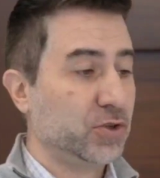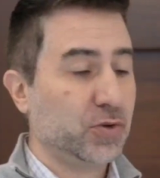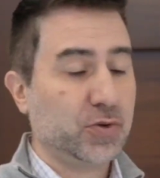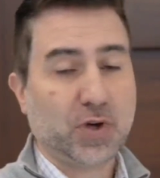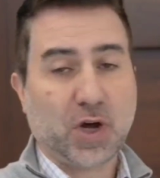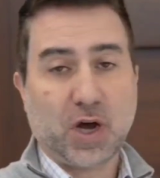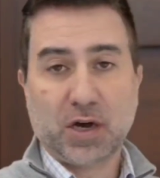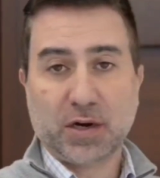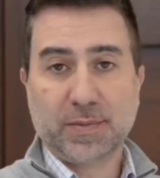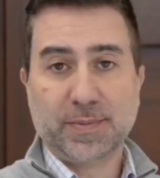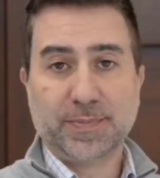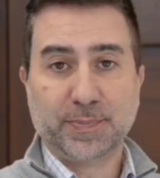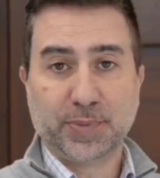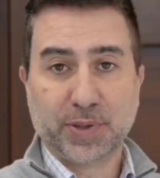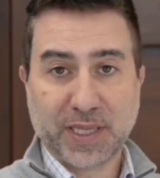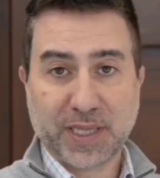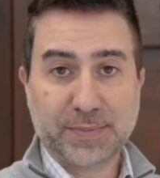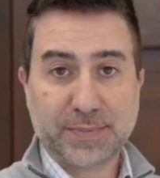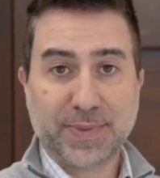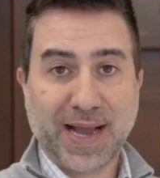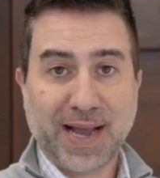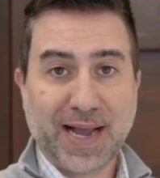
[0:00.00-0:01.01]
do an auto
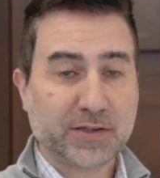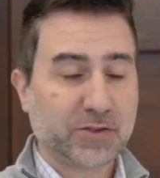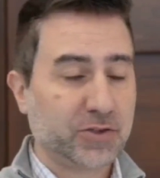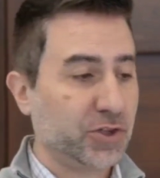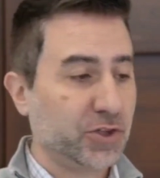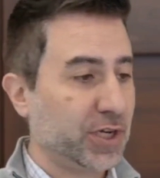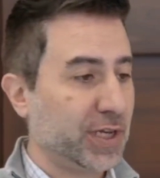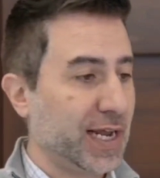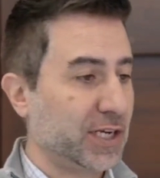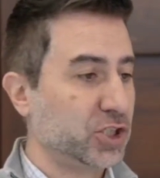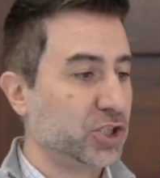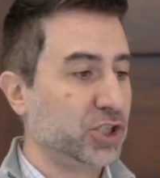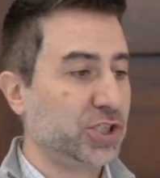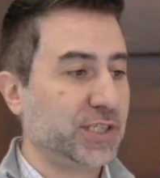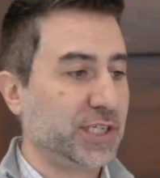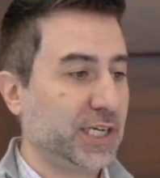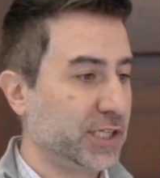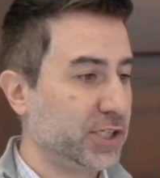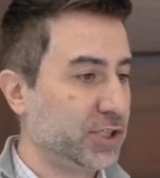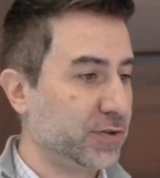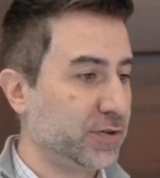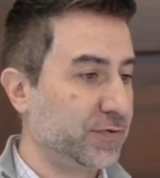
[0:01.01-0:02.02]
playback, so you can actually
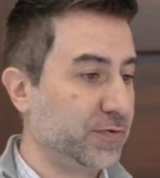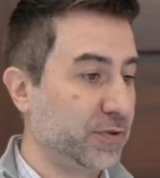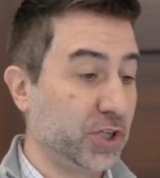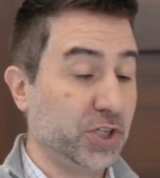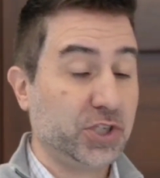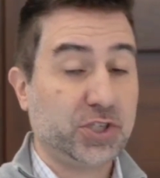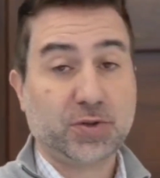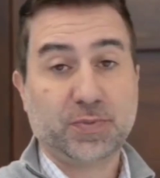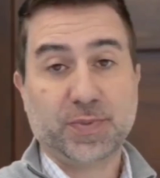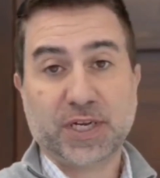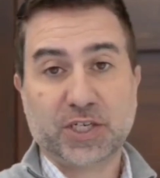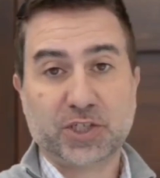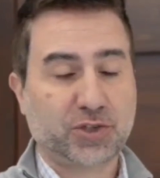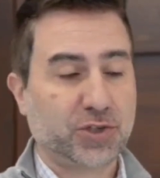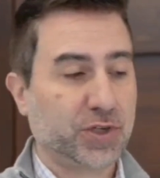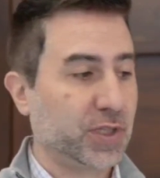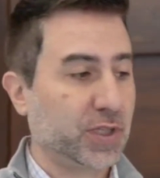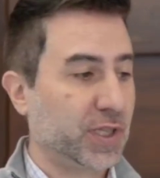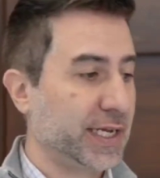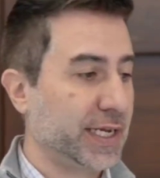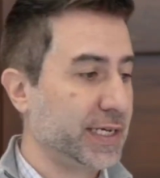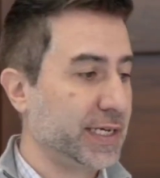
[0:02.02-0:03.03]
check your footage to make
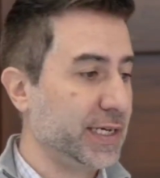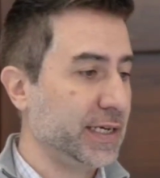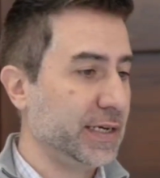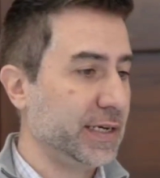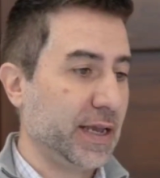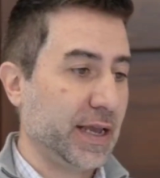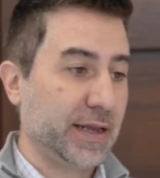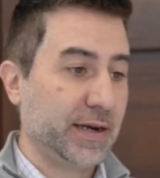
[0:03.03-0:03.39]
sure you like it.